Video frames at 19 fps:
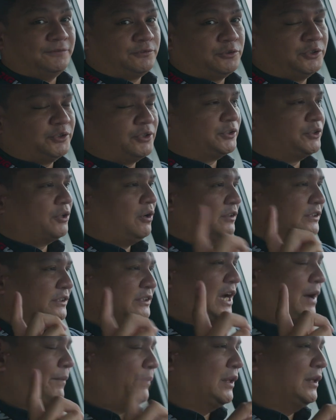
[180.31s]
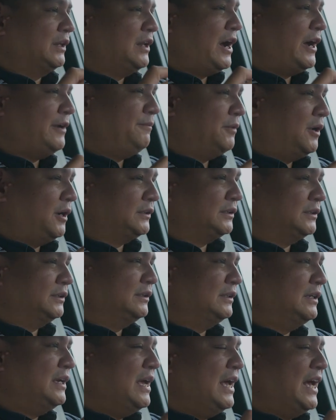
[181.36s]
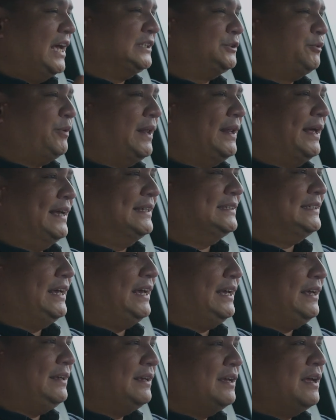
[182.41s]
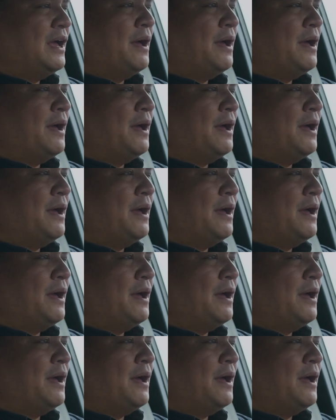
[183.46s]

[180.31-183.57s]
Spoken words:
cruise control on the top of the line model, as well as a